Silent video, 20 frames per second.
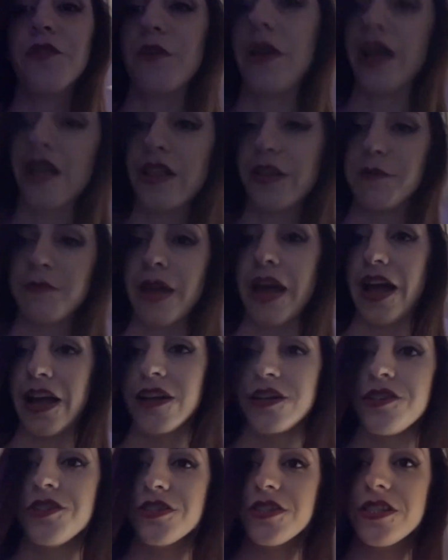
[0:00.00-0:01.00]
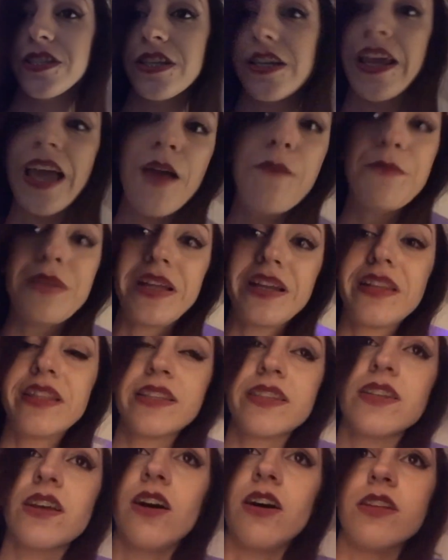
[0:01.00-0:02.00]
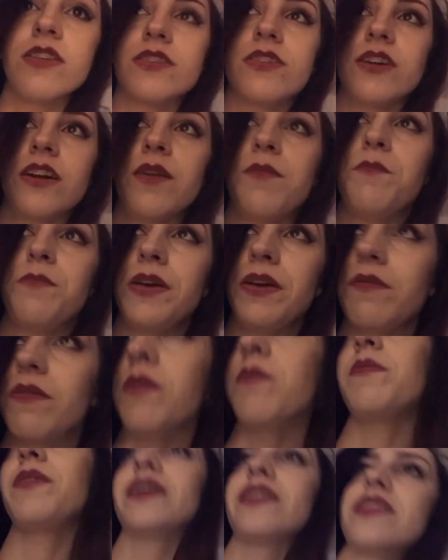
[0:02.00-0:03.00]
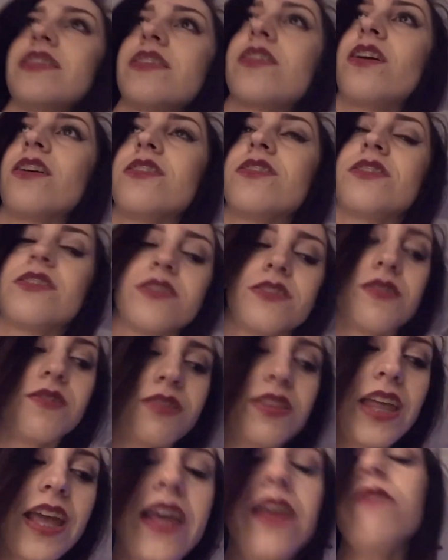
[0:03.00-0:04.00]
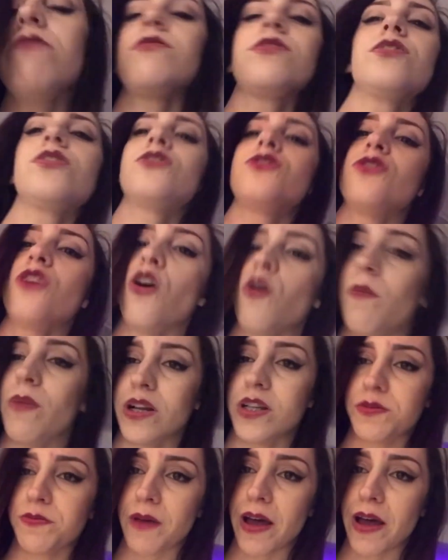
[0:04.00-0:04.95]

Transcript: through hell and back just to get me to this concert and be with me in this concert. So thank you so much,